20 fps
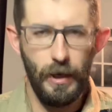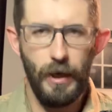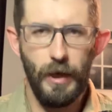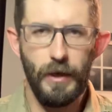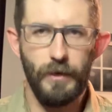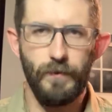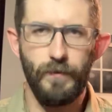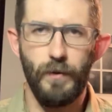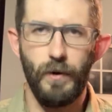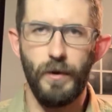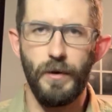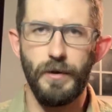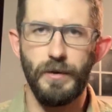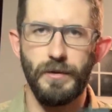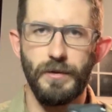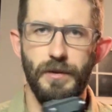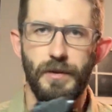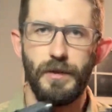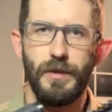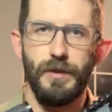as far
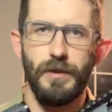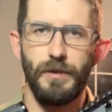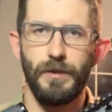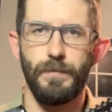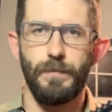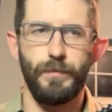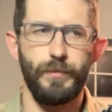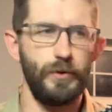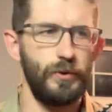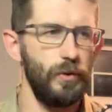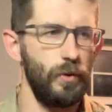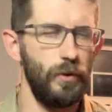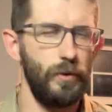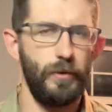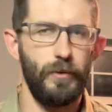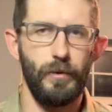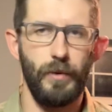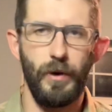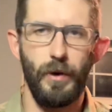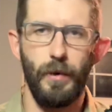as these short
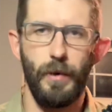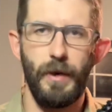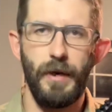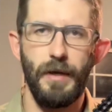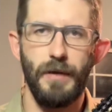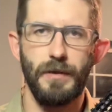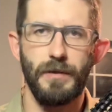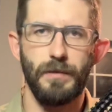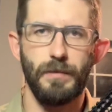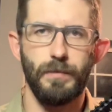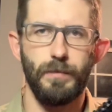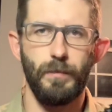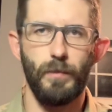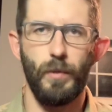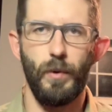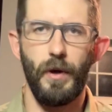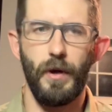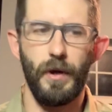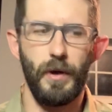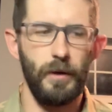308s
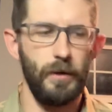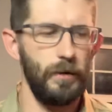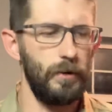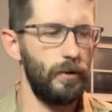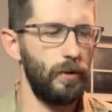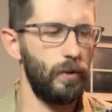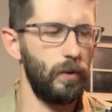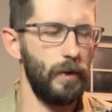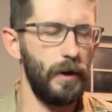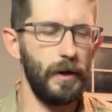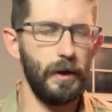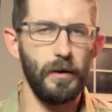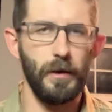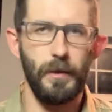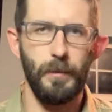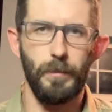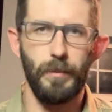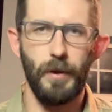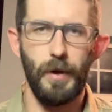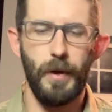running correctly
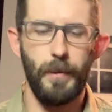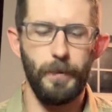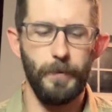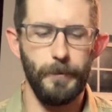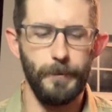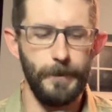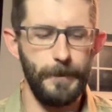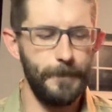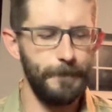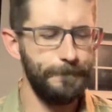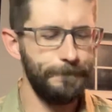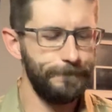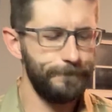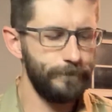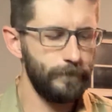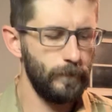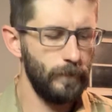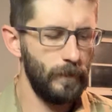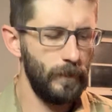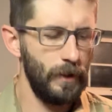and properly,
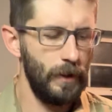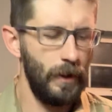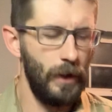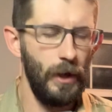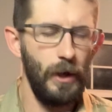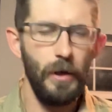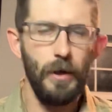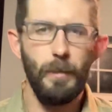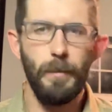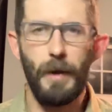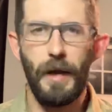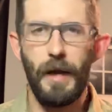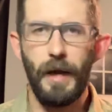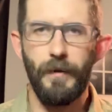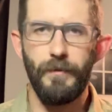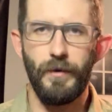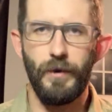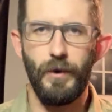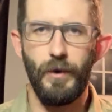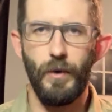may
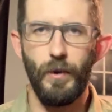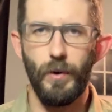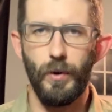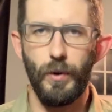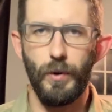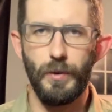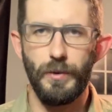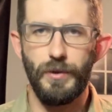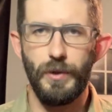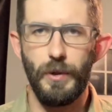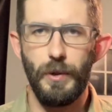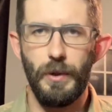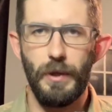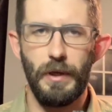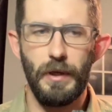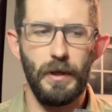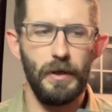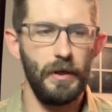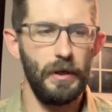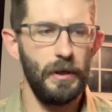have to do a little
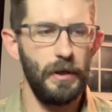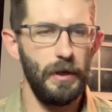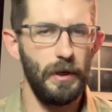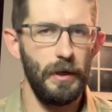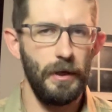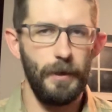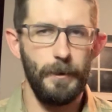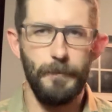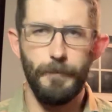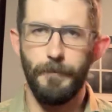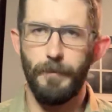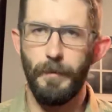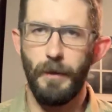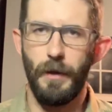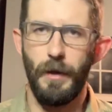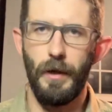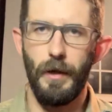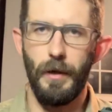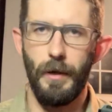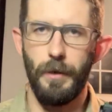tuning
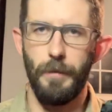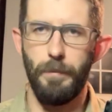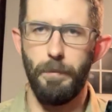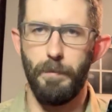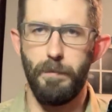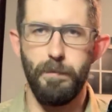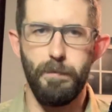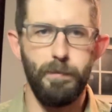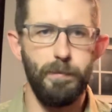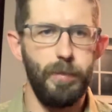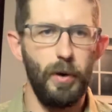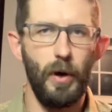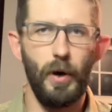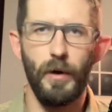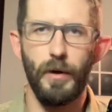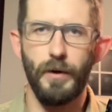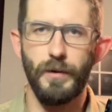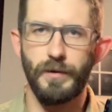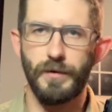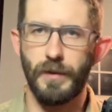in
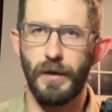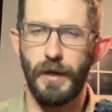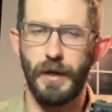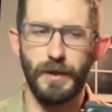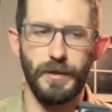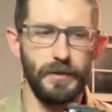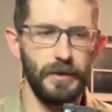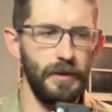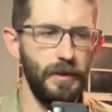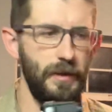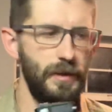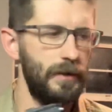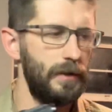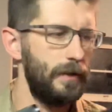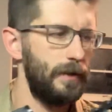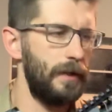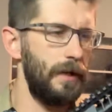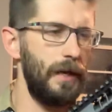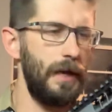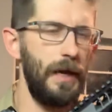part
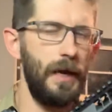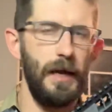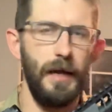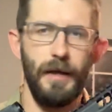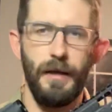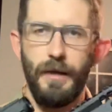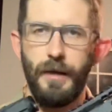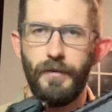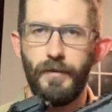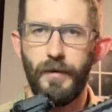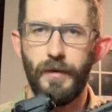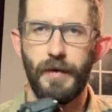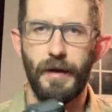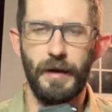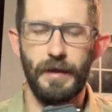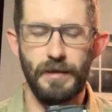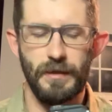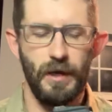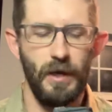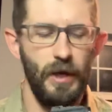selection and different
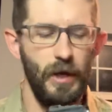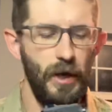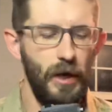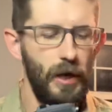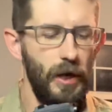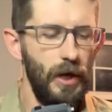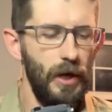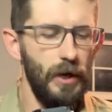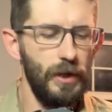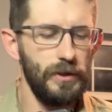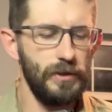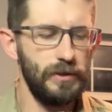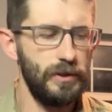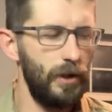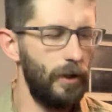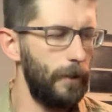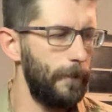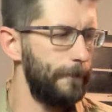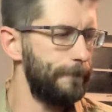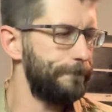things.
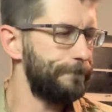So